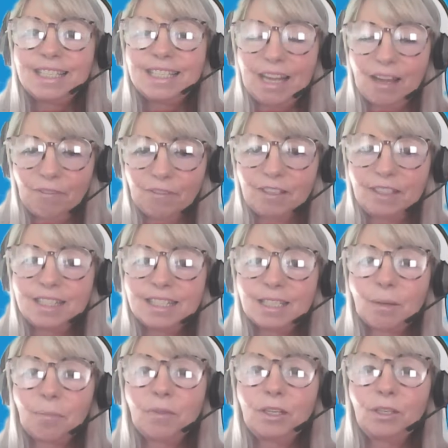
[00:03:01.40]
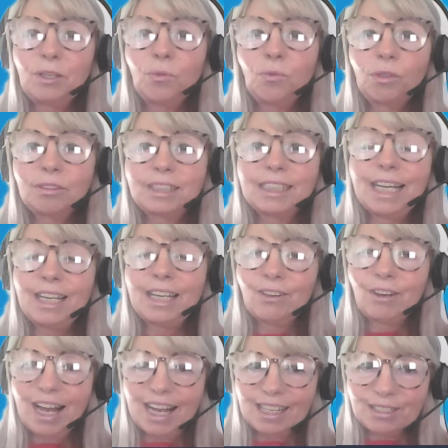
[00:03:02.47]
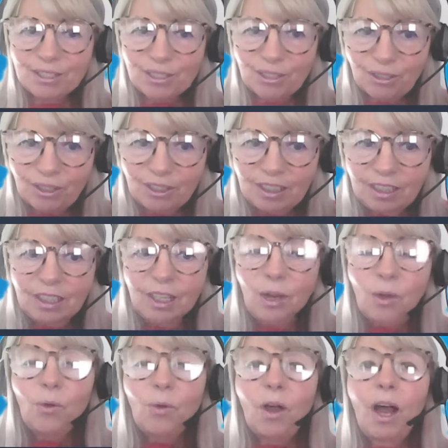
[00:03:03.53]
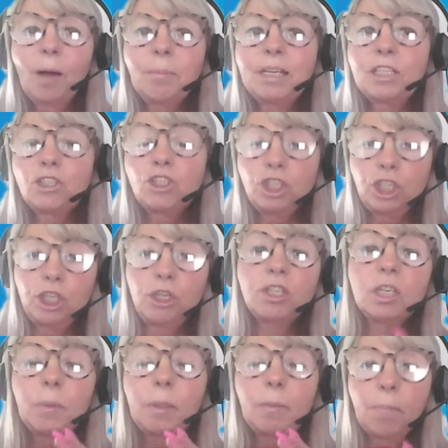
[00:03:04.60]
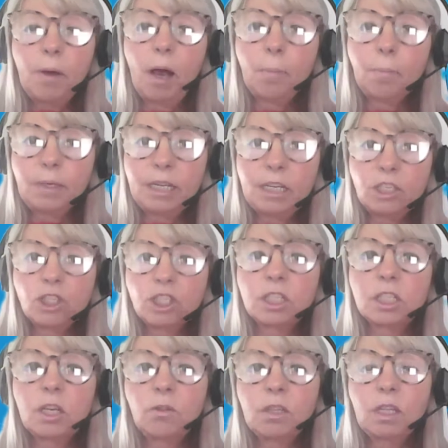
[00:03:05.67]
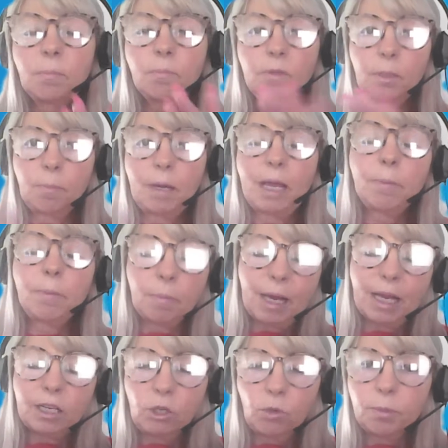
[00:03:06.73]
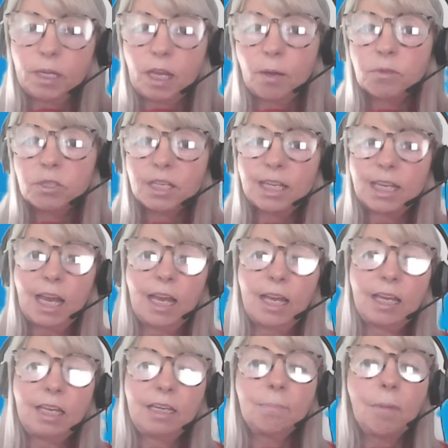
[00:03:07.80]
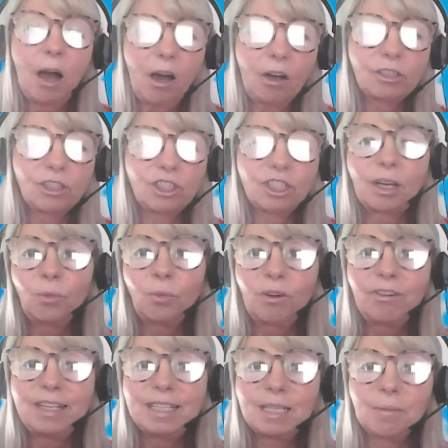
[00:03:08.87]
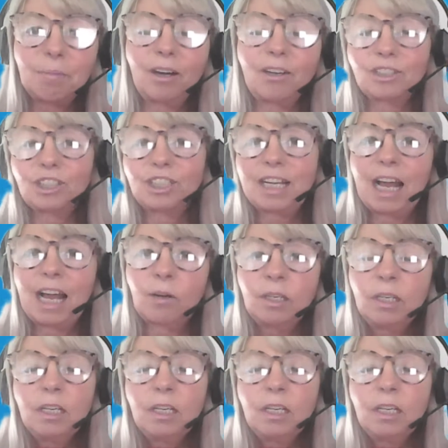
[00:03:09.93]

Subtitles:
definitely something you want to get your hands on. It's due to be published, so the paperback you'll be able to get in March. So we're into March now.